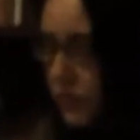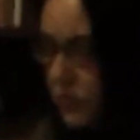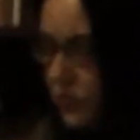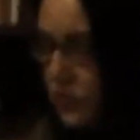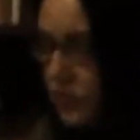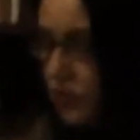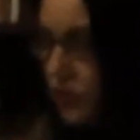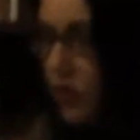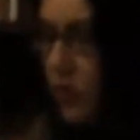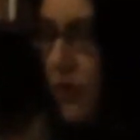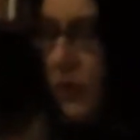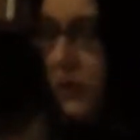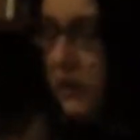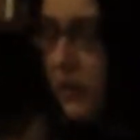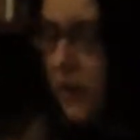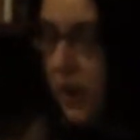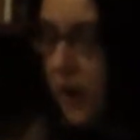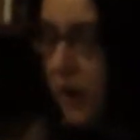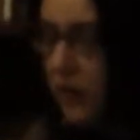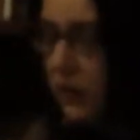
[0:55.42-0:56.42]
Troig na
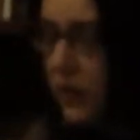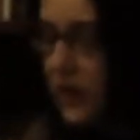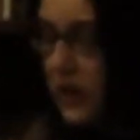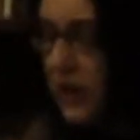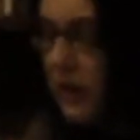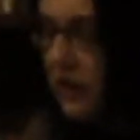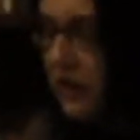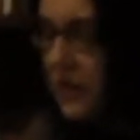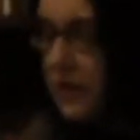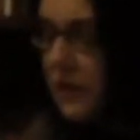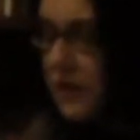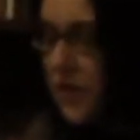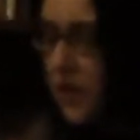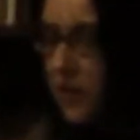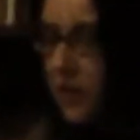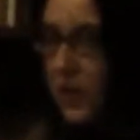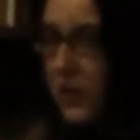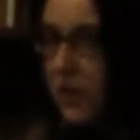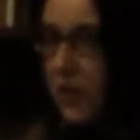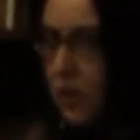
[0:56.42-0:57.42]
Harry is
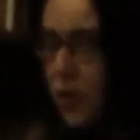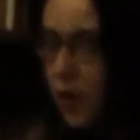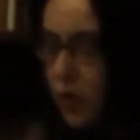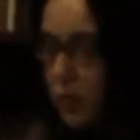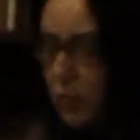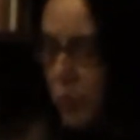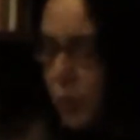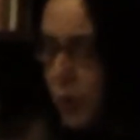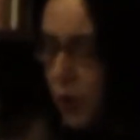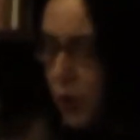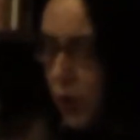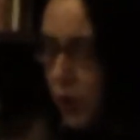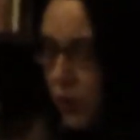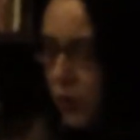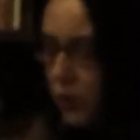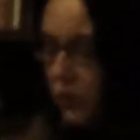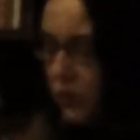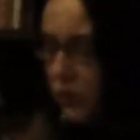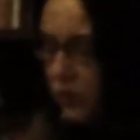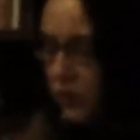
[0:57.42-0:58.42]
on Ileán Bán,
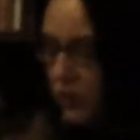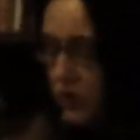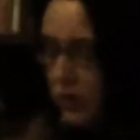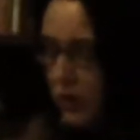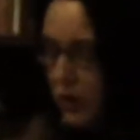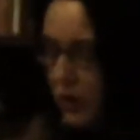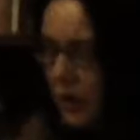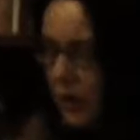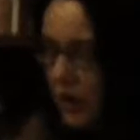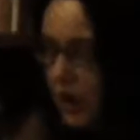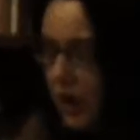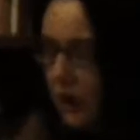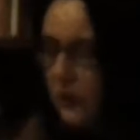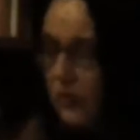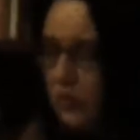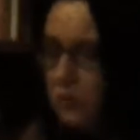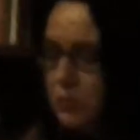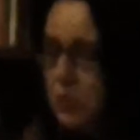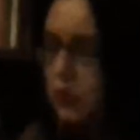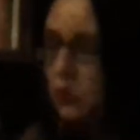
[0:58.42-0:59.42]
and
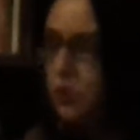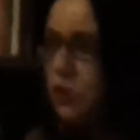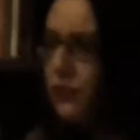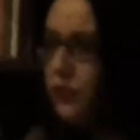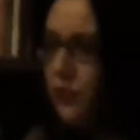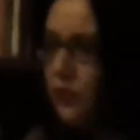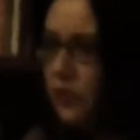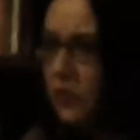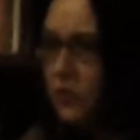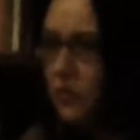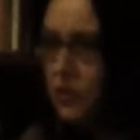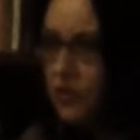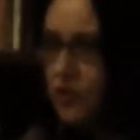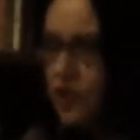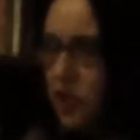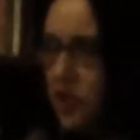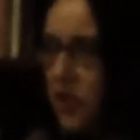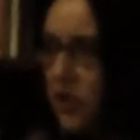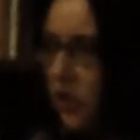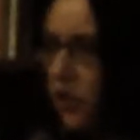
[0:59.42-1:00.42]
the beautiful
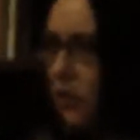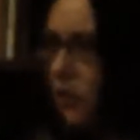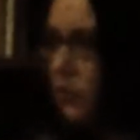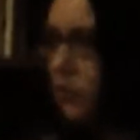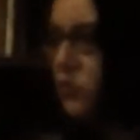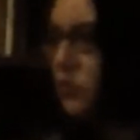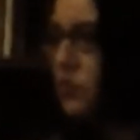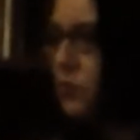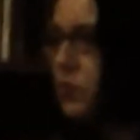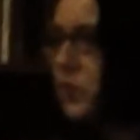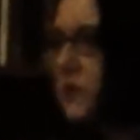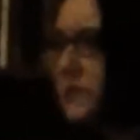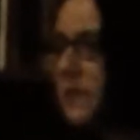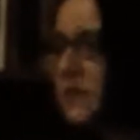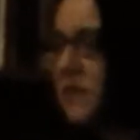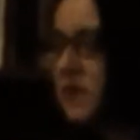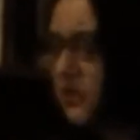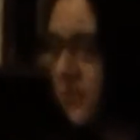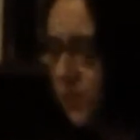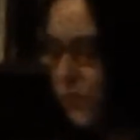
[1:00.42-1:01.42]
sheer
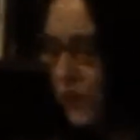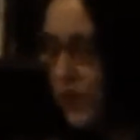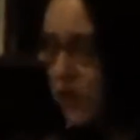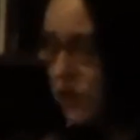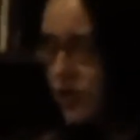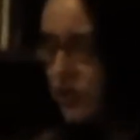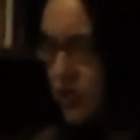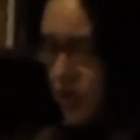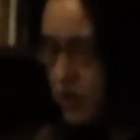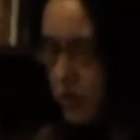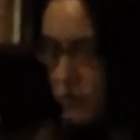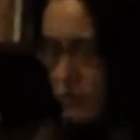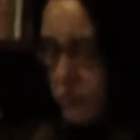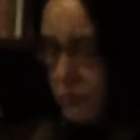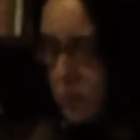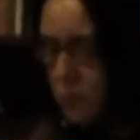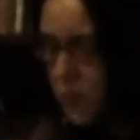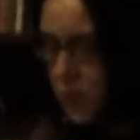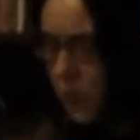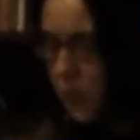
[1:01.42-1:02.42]
cuas na
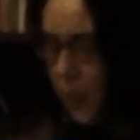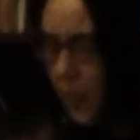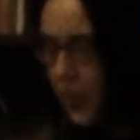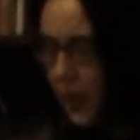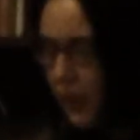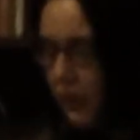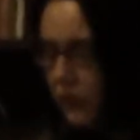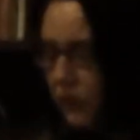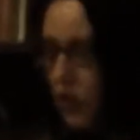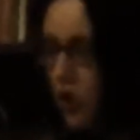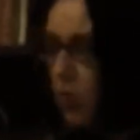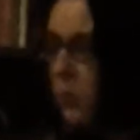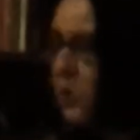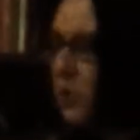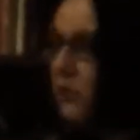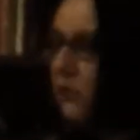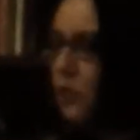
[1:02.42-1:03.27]
finishe, Tabard of